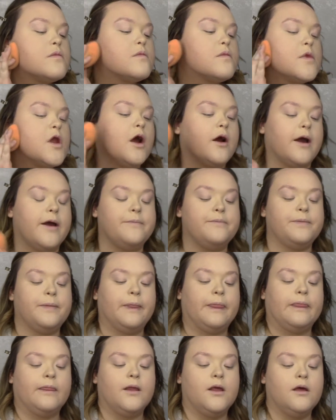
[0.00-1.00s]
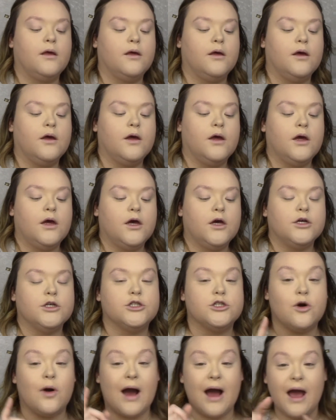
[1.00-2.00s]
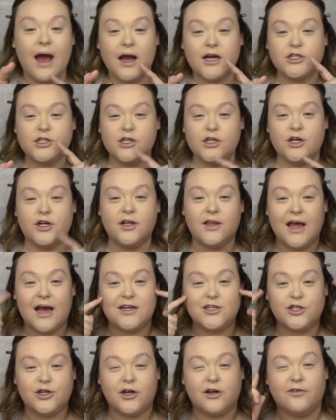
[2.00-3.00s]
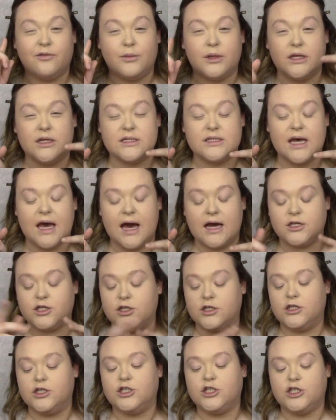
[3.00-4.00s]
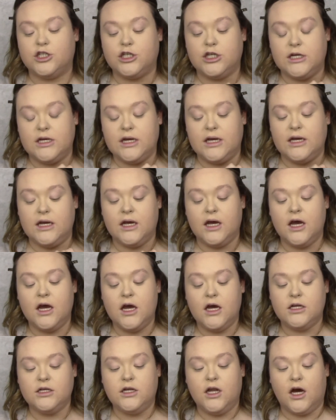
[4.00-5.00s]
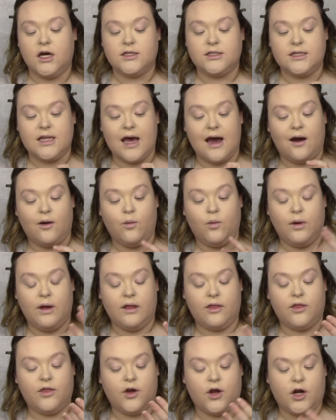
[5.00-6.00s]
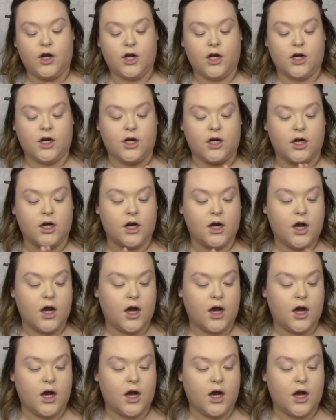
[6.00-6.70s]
Alright, so I actually learned that trick from Melissa Ashley. She does that with her